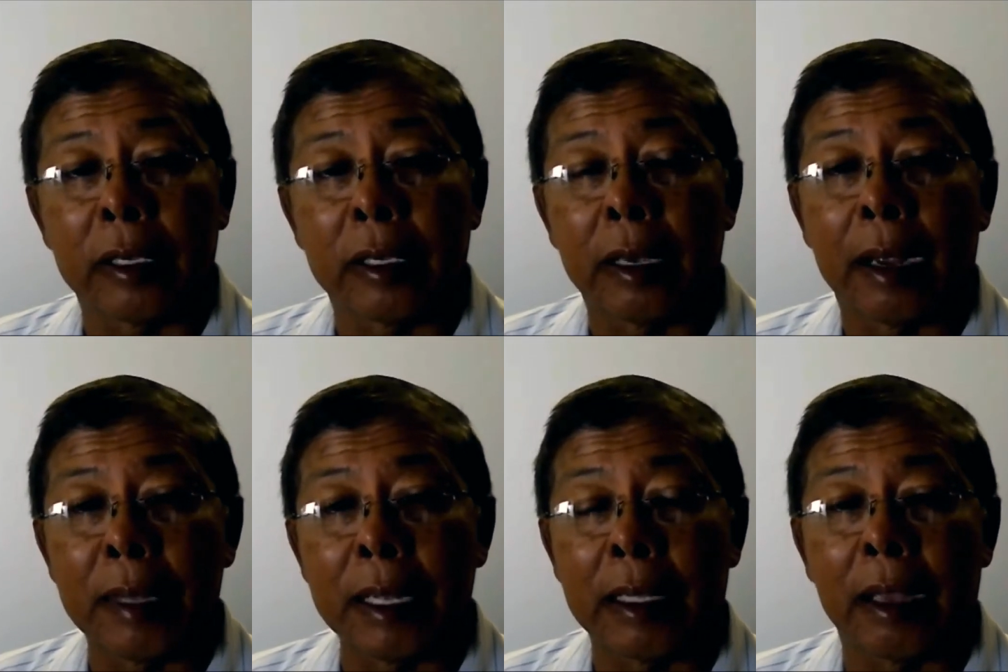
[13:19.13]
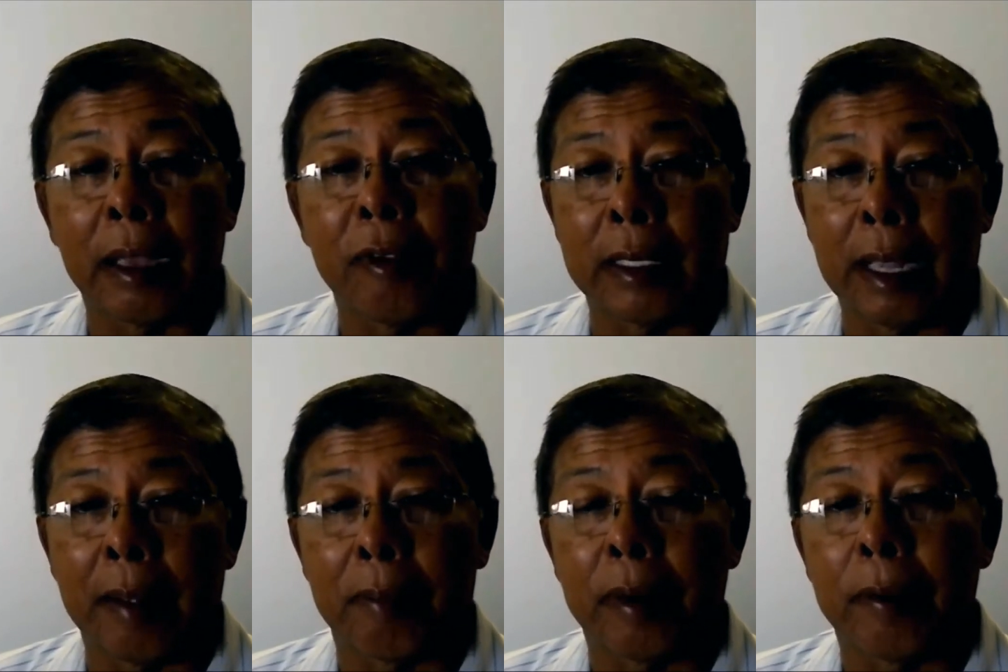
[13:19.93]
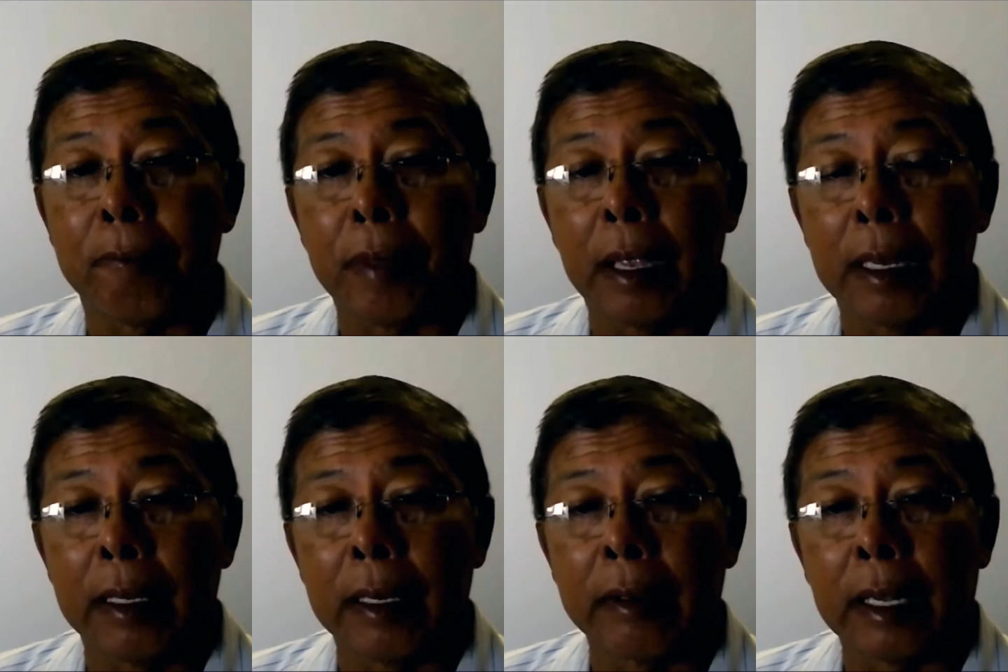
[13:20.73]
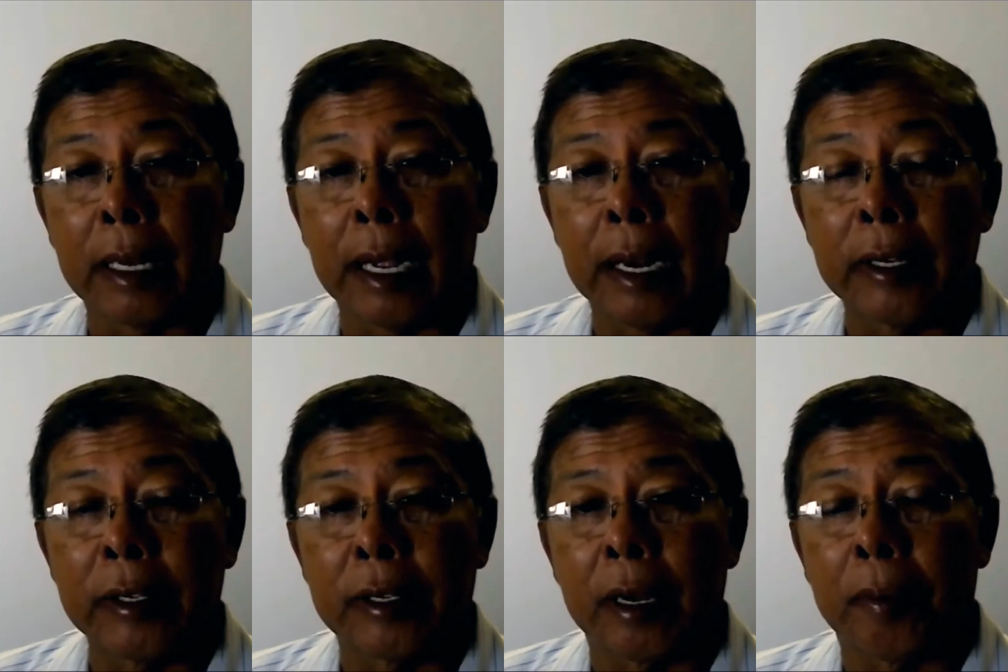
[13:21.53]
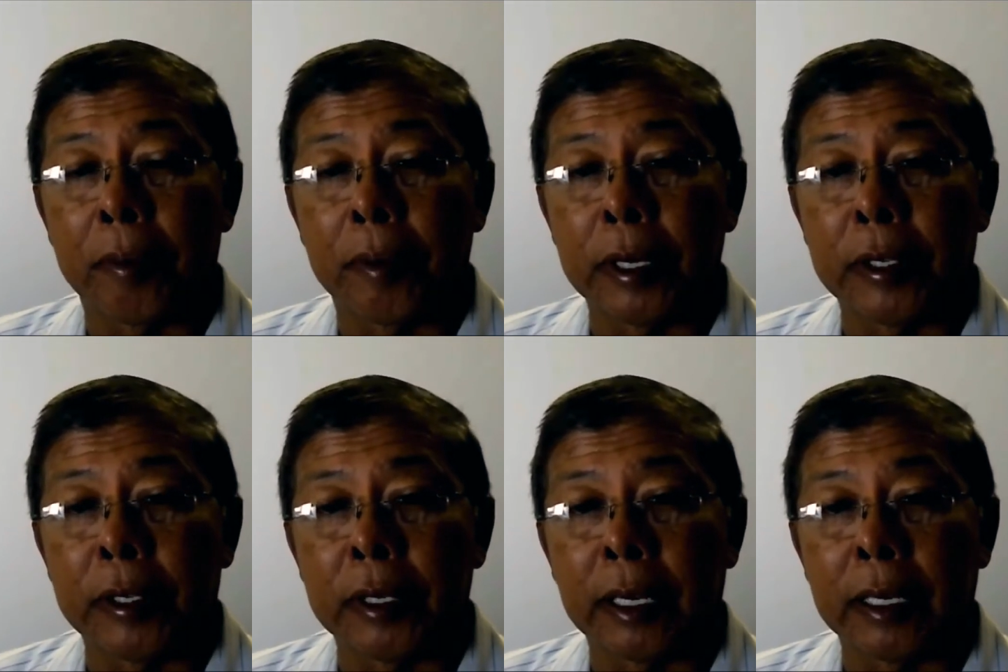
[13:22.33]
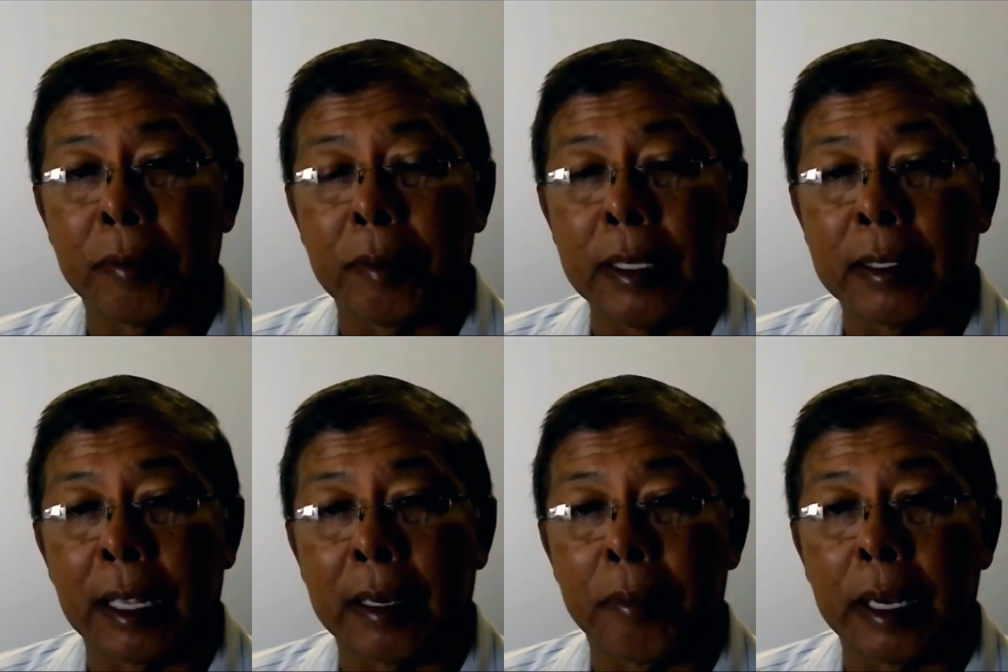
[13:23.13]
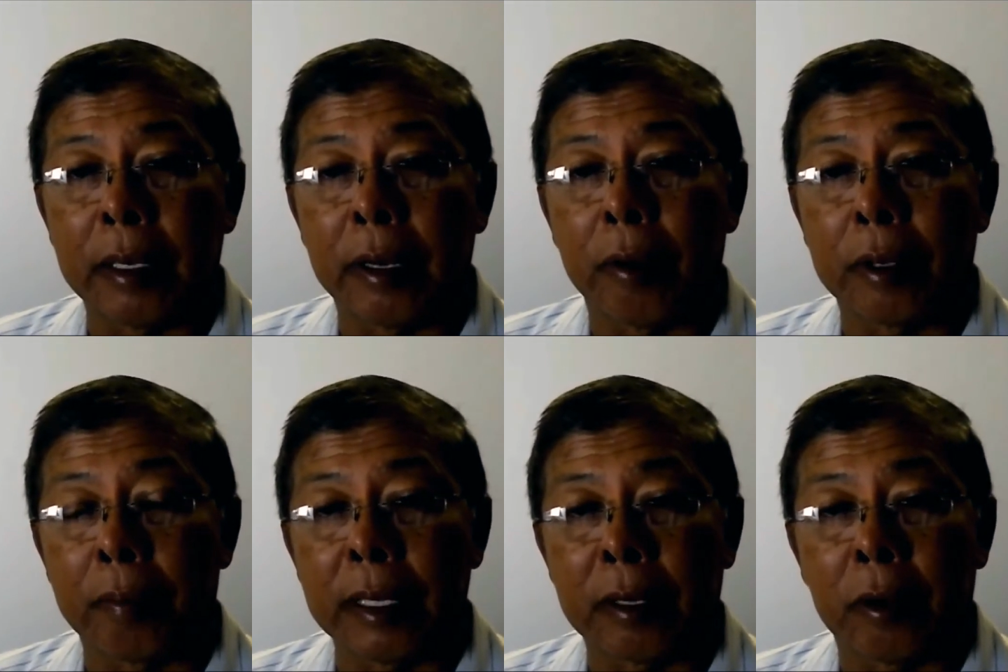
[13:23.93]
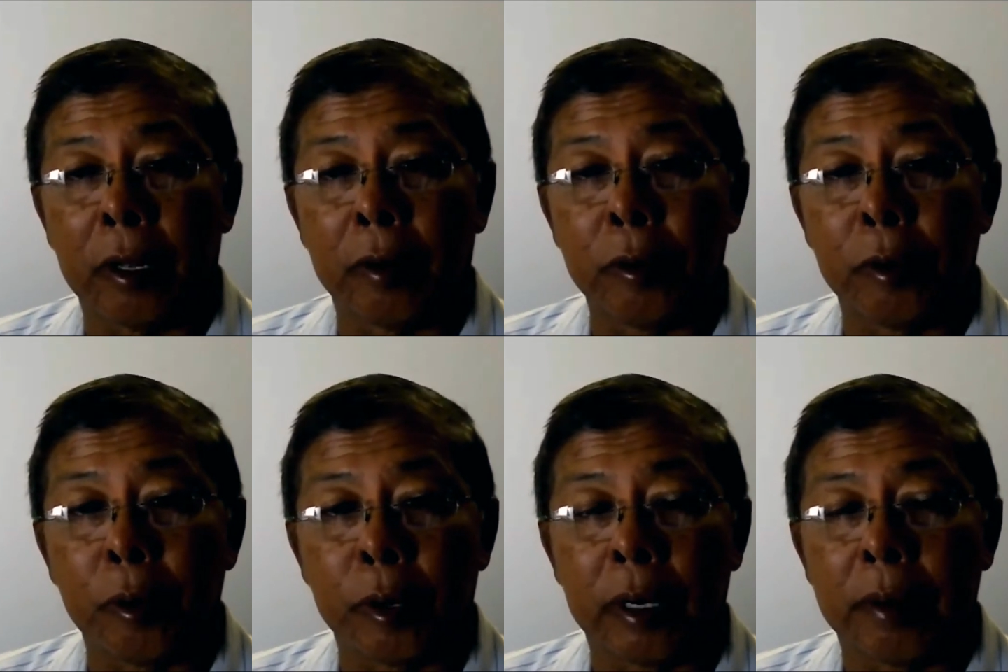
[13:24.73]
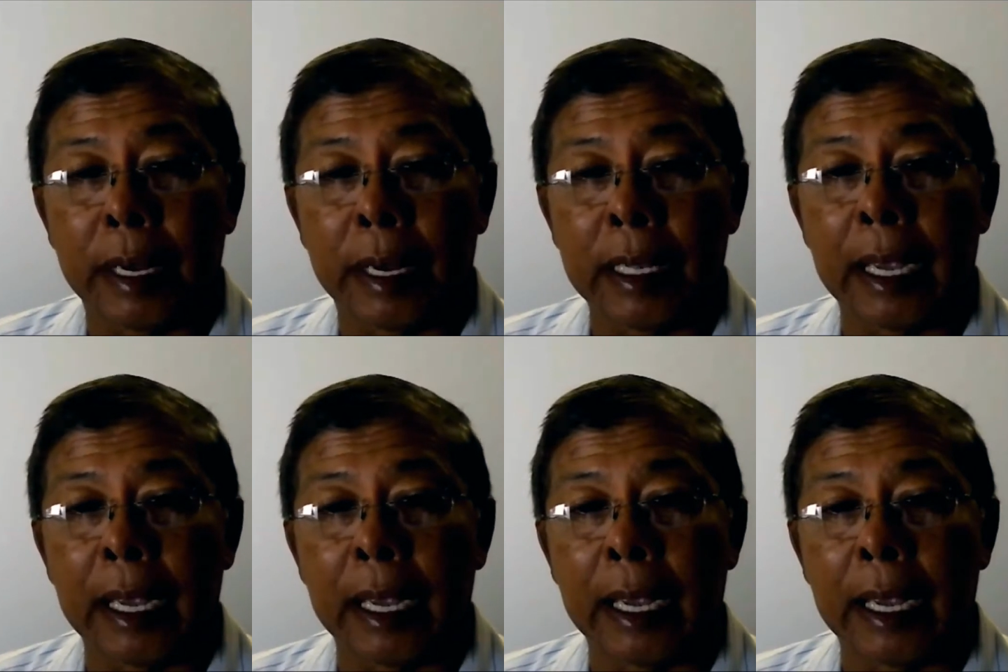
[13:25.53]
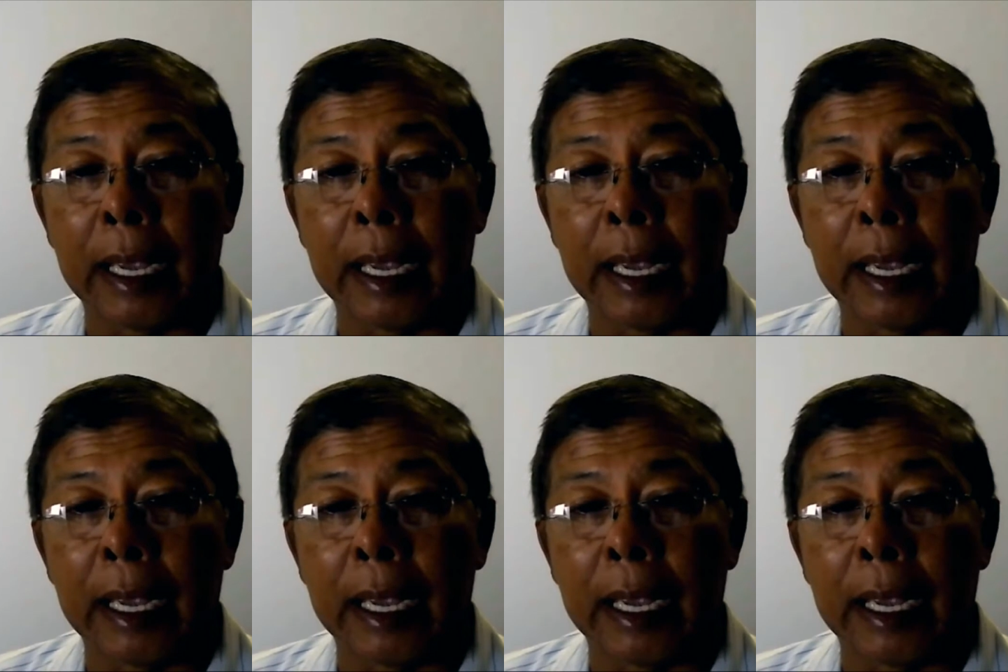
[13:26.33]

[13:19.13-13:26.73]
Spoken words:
I mean, to give you an example, there's a large operation that is being set up right now at a place called Aurora by Guyana Gold Fields,